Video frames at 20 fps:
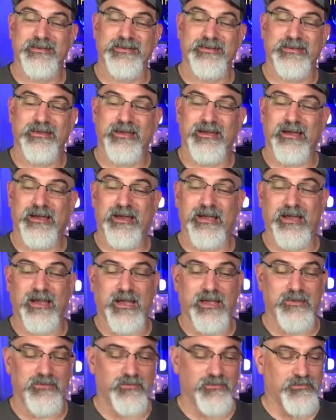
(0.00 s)
yeah.
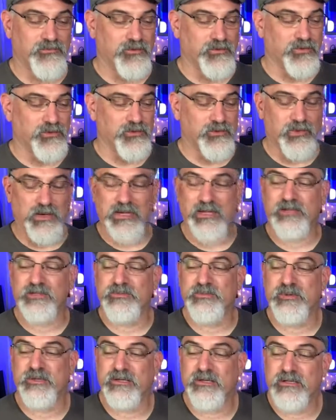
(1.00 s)
I for a little while I
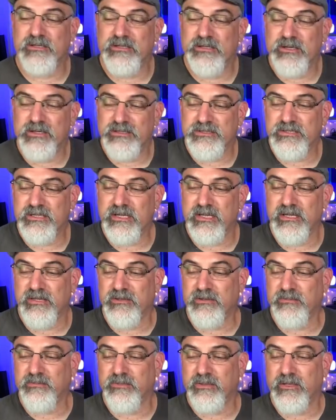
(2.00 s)
was putting guitars
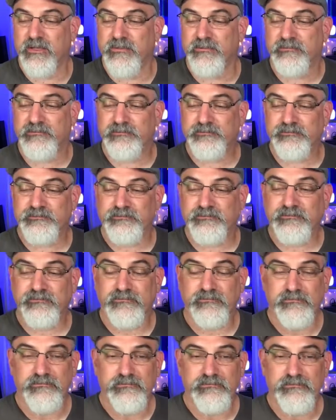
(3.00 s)
together, but
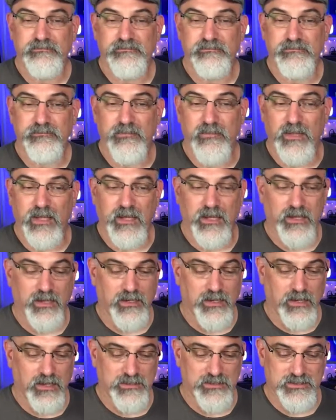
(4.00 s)

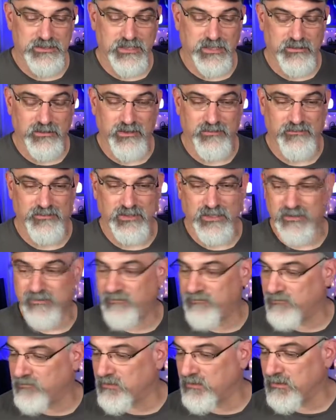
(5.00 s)
I don't have
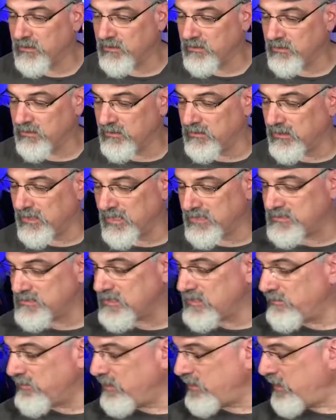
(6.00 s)
time for it. The last
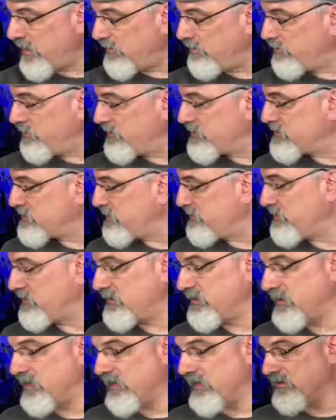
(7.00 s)
time I had put
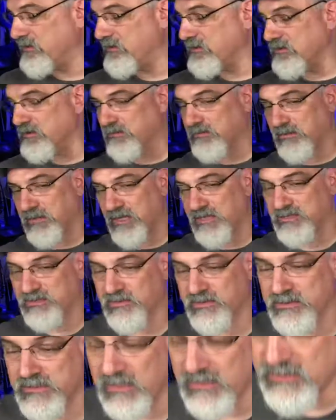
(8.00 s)
something together
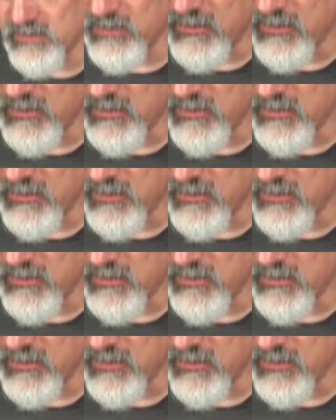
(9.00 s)
actually was that